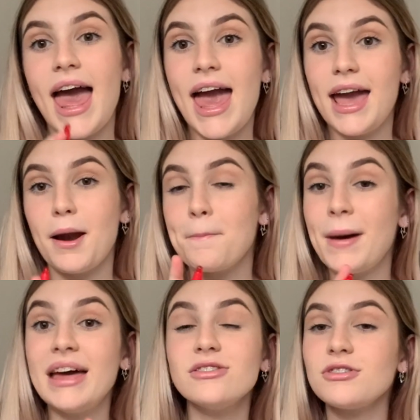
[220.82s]
and
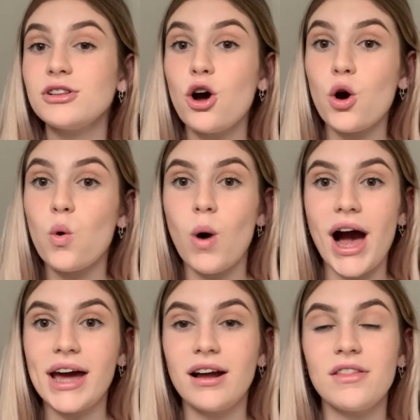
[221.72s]
pens are a lot
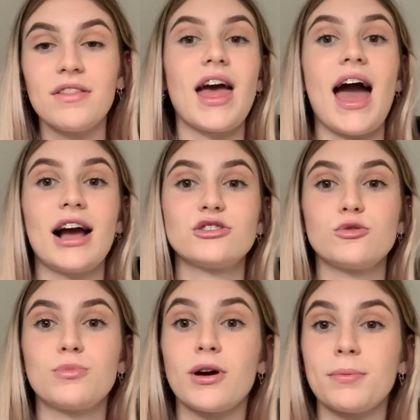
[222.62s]
quieter than the actual
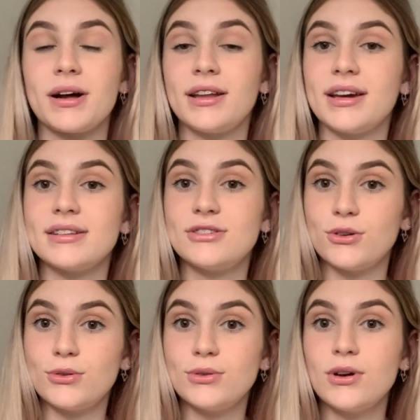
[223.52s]
proper clicker
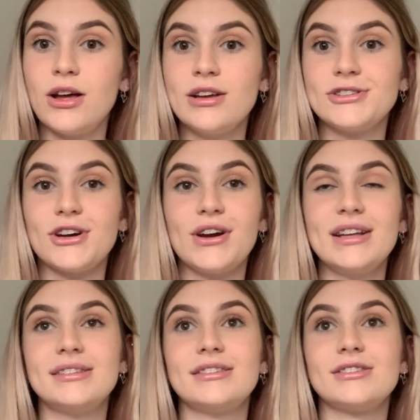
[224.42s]
tool, so
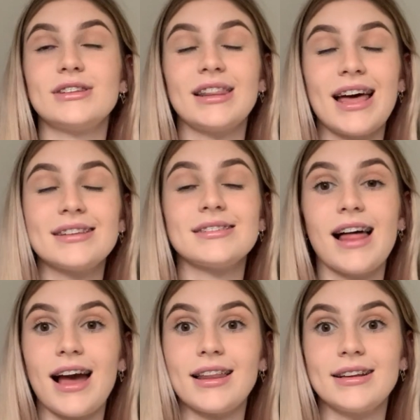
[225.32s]
it's less
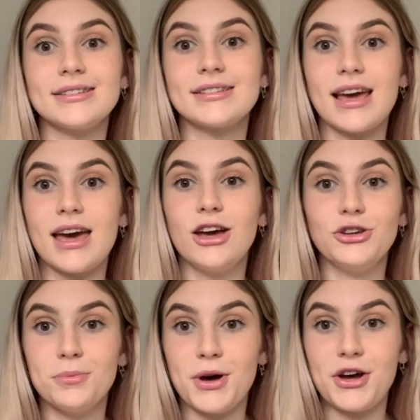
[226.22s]
likely to scare
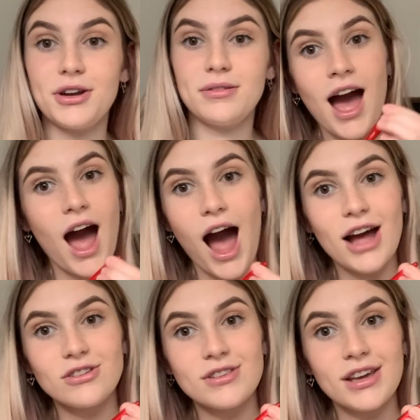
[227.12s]
your bird. I
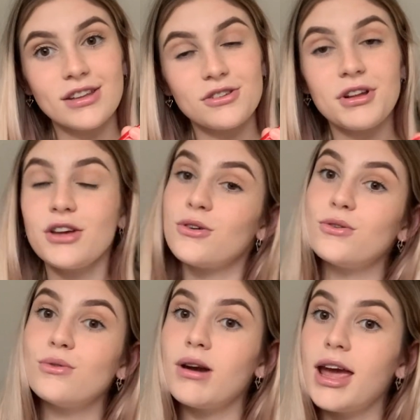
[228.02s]
just think it's a really
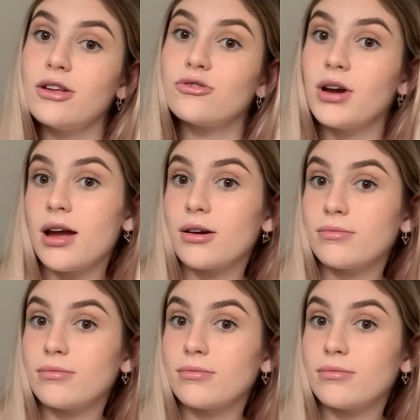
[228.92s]
cool, neat trick.